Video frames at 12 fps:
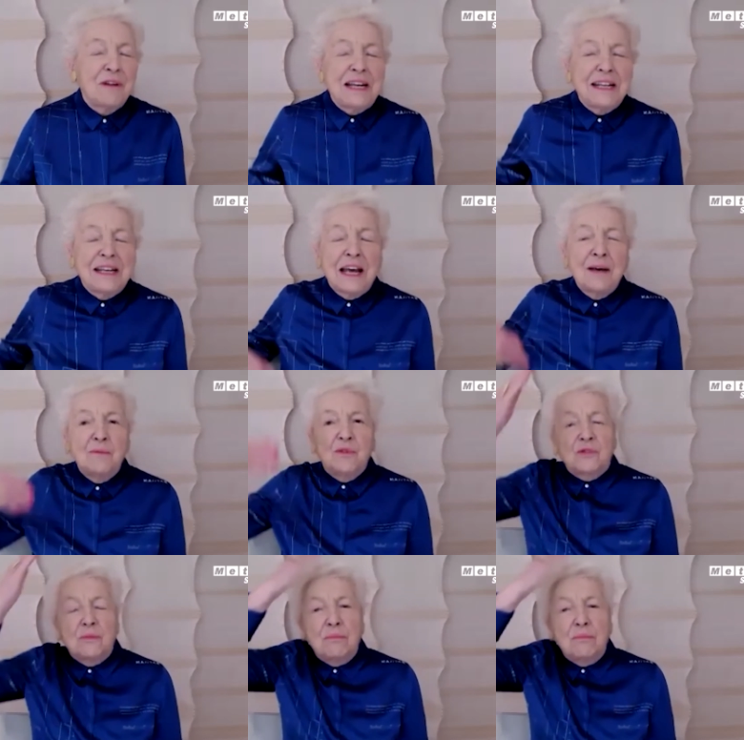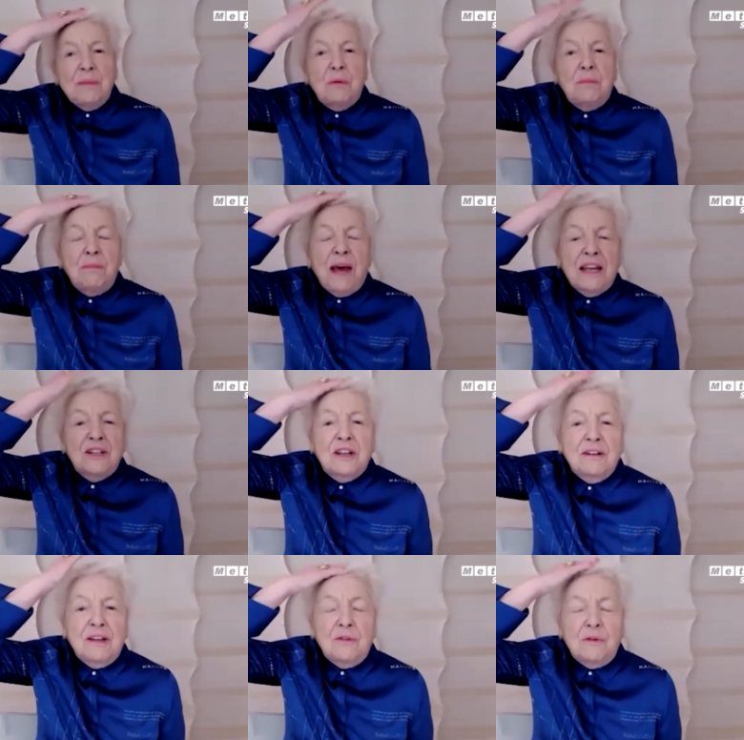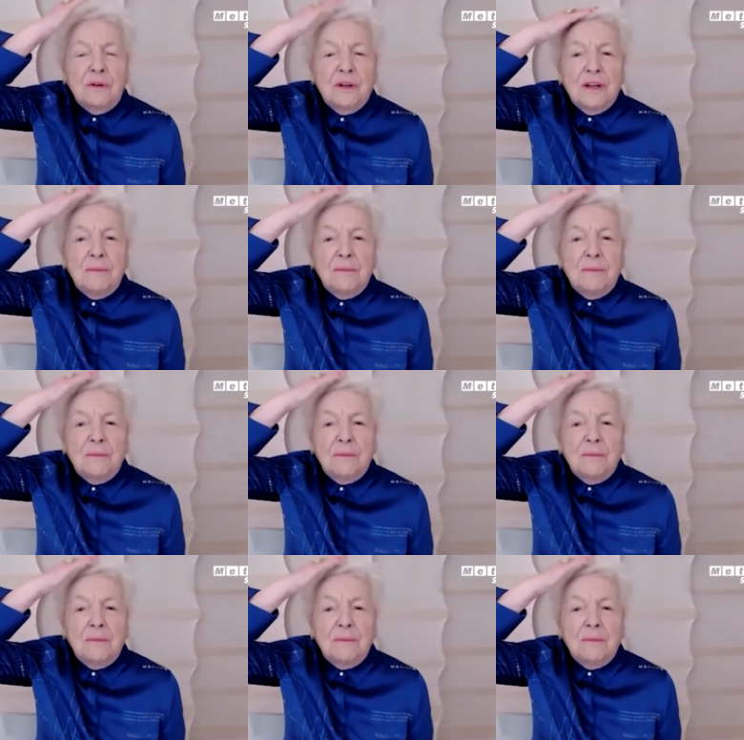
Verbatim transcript: really comes from people patting you